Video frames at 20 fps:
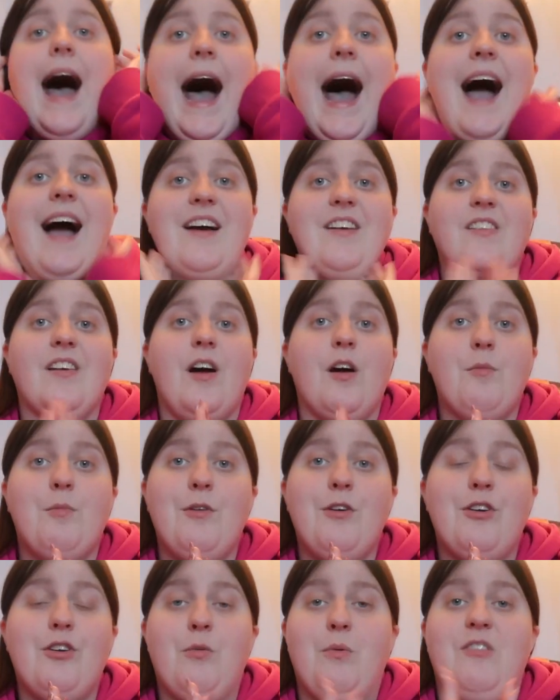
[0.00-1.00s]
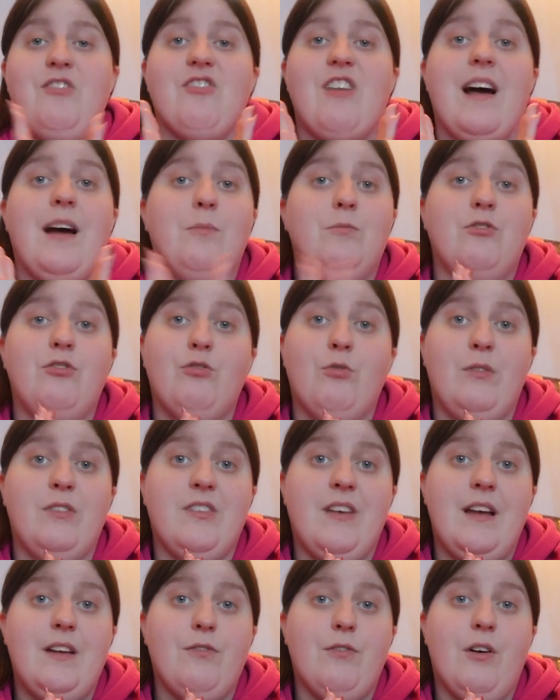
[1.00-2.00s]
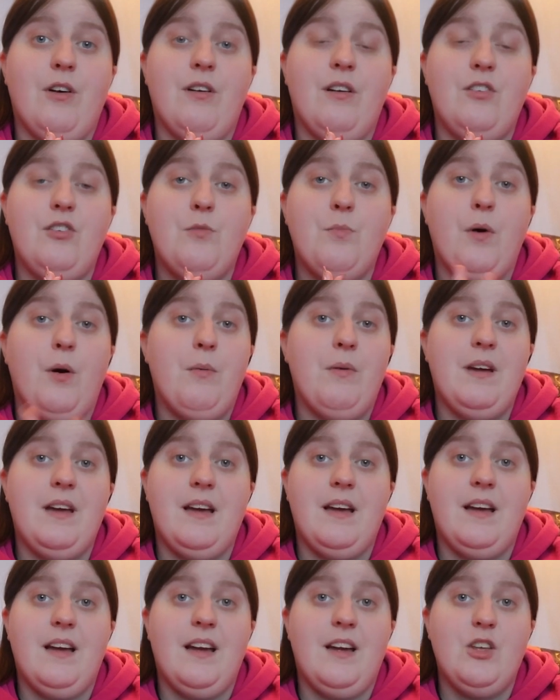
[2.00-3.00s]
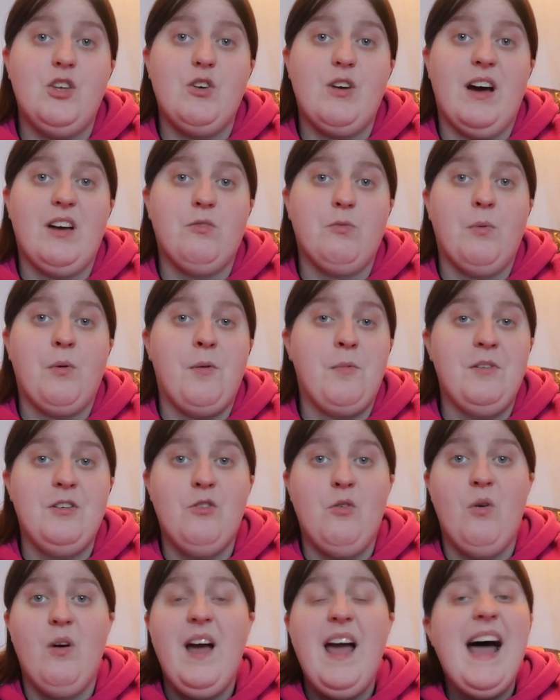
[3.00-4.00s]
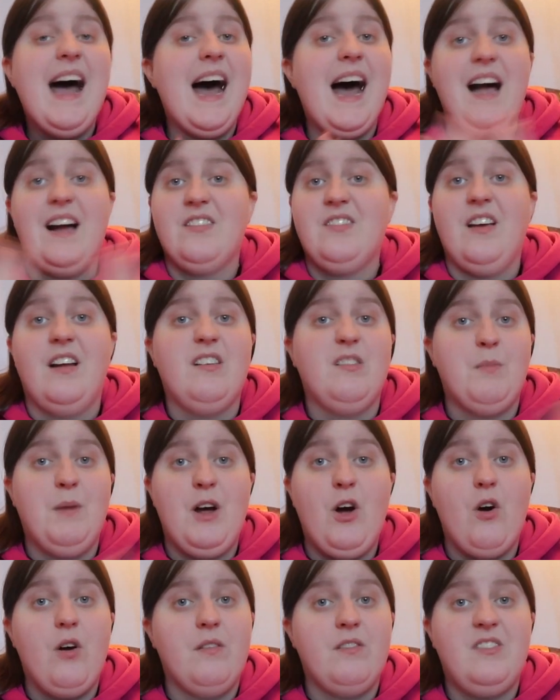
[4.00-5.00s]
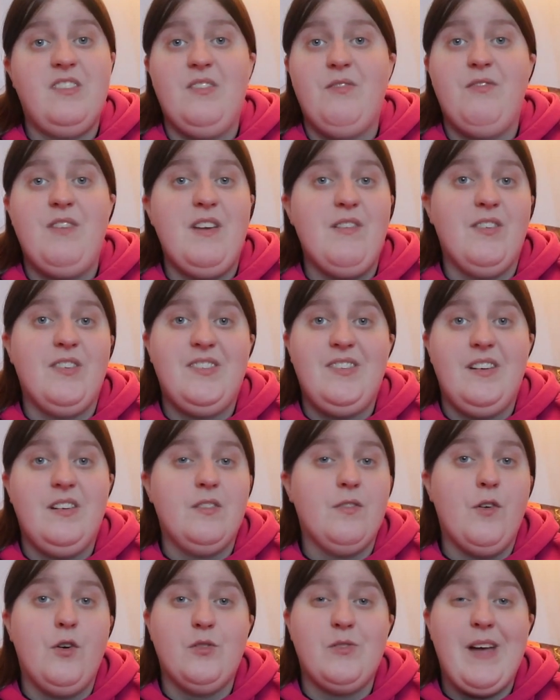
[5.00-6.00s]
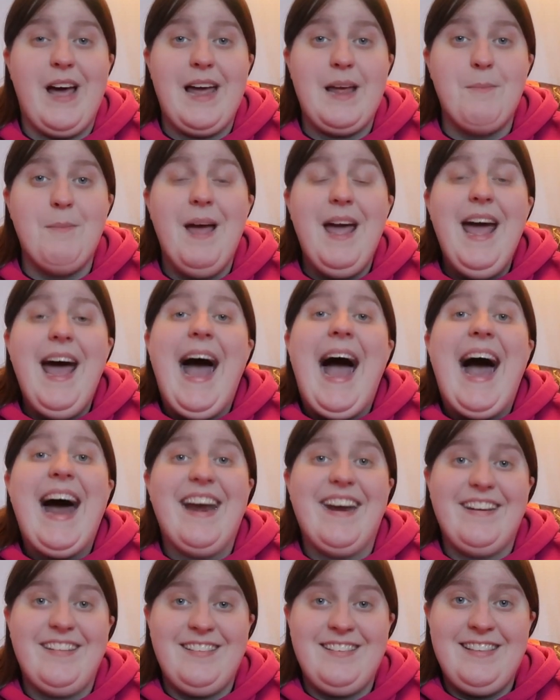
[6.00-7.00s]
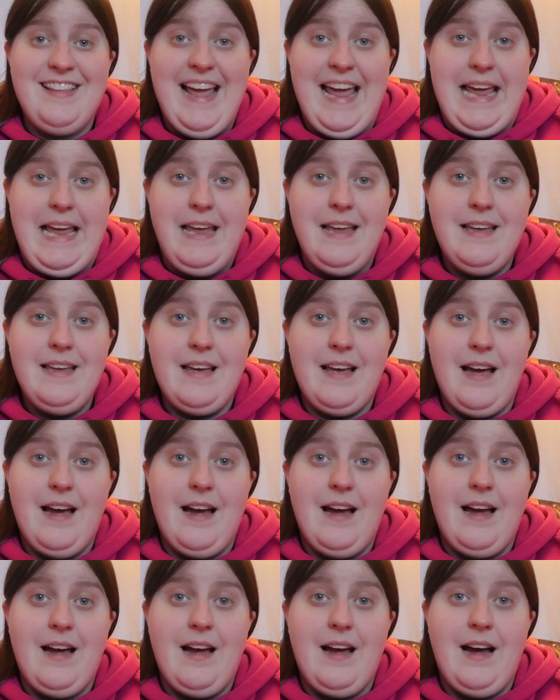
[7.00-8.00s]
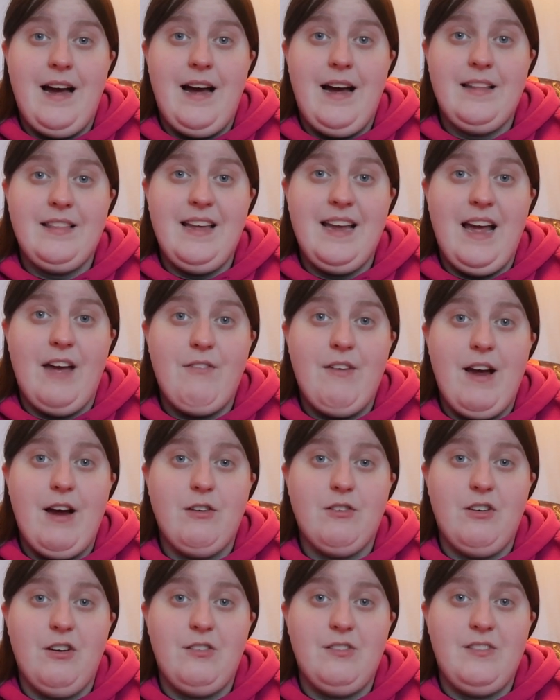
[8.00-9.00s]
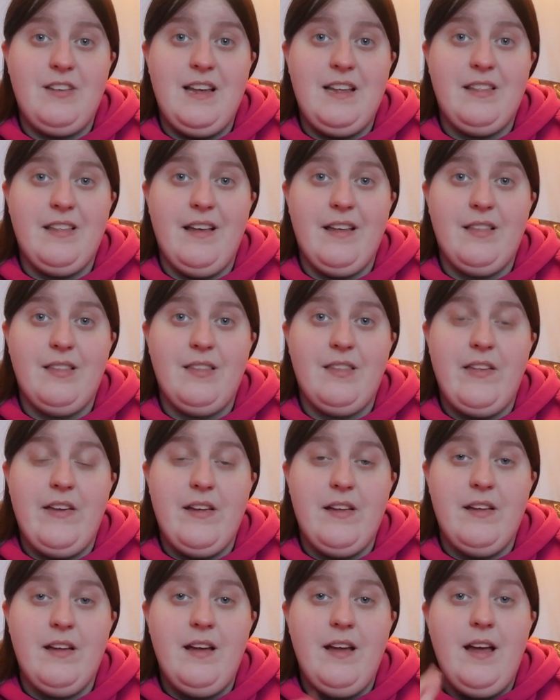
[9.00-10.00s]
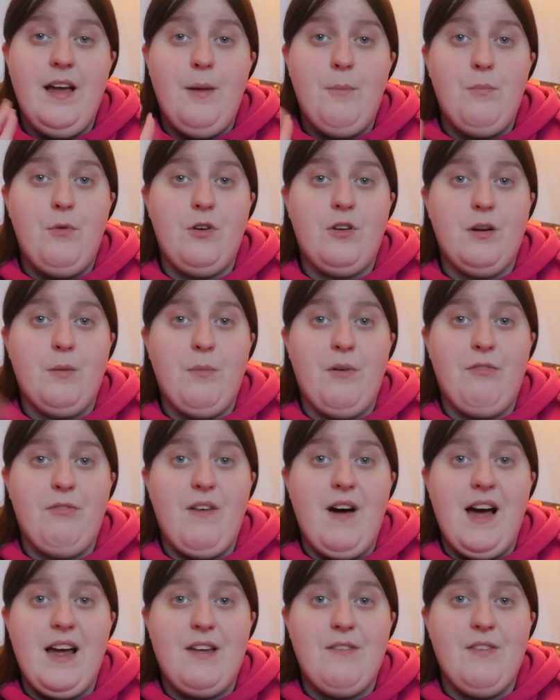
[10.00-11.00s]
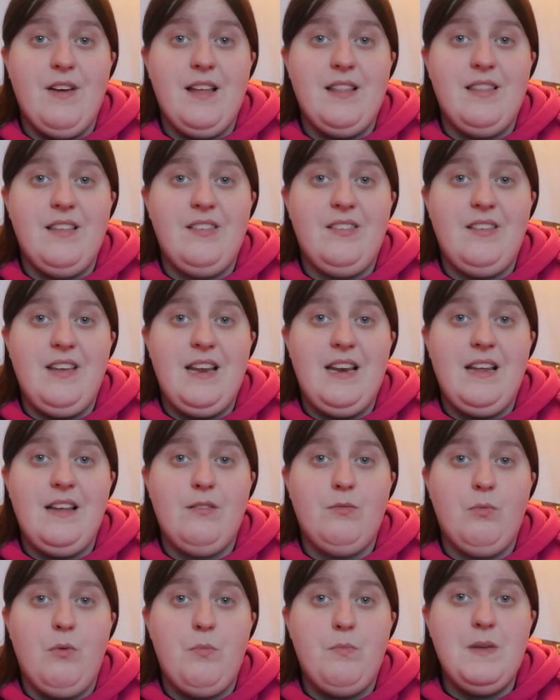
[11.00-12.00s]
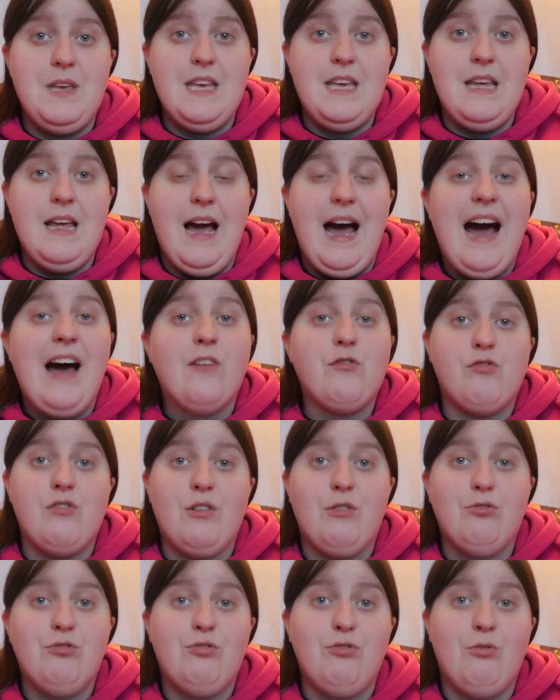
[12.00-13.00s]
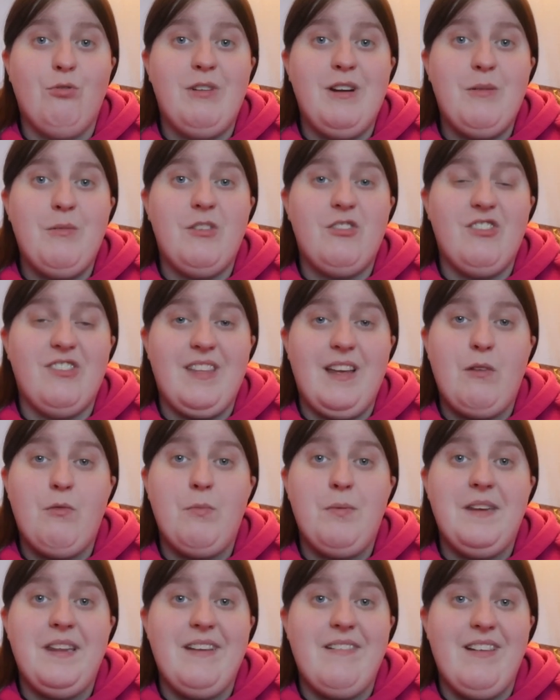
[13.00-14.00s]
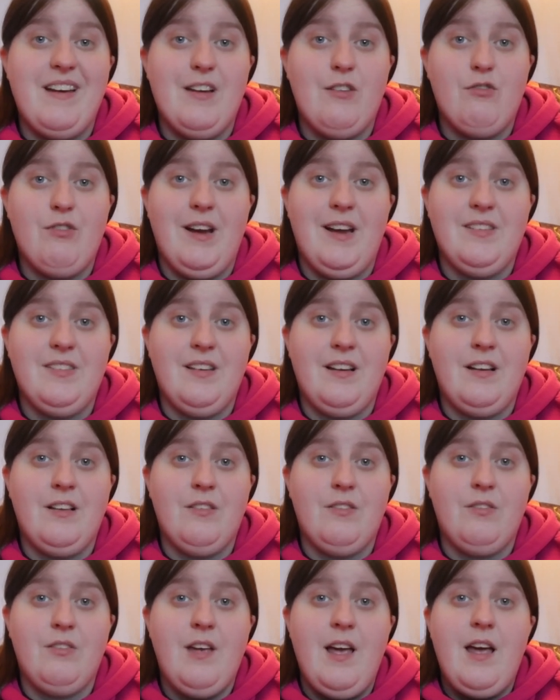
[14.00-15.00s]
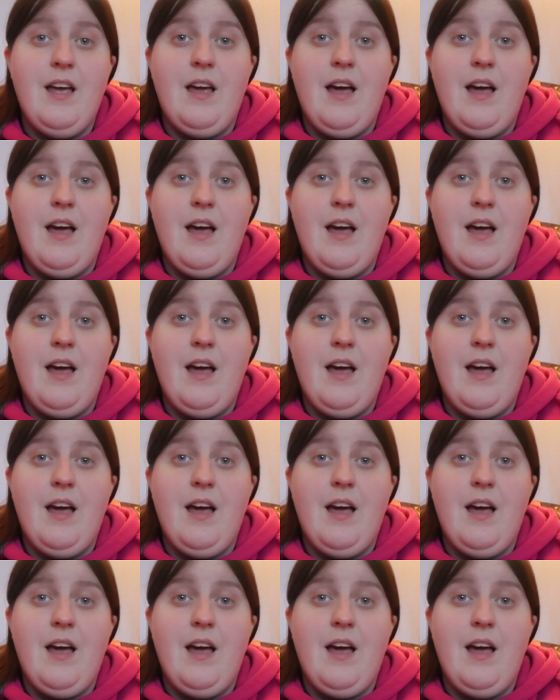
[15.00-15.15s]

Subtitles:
ACOTAR book, which I'm so excited for. You guys will probably know ACOTAR is my favourite series of all time, and I think I've heard her say that the book number 5 in the series will be Asriel's story, which I think will be really interesting because